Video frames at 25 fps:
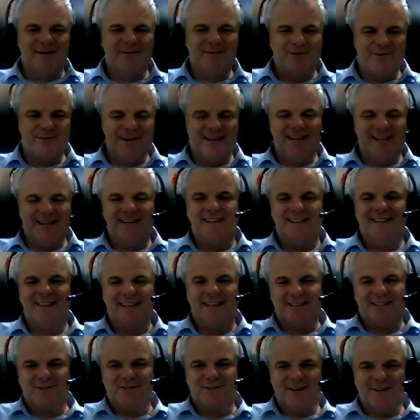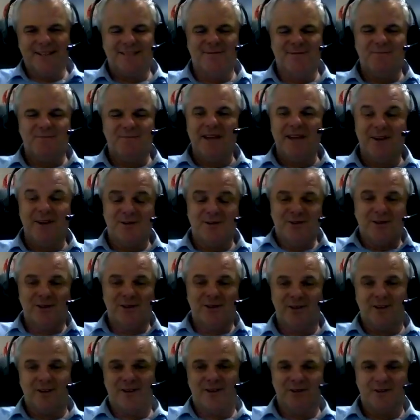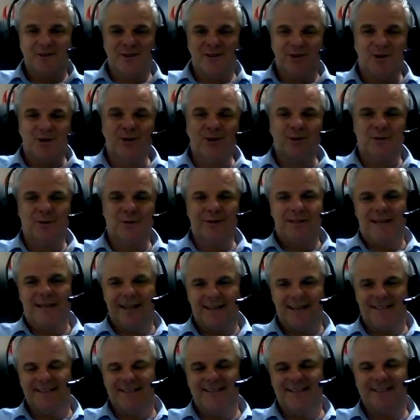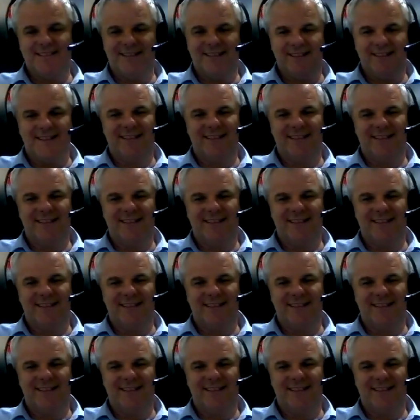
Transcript: Maria. It's great to be on the call, and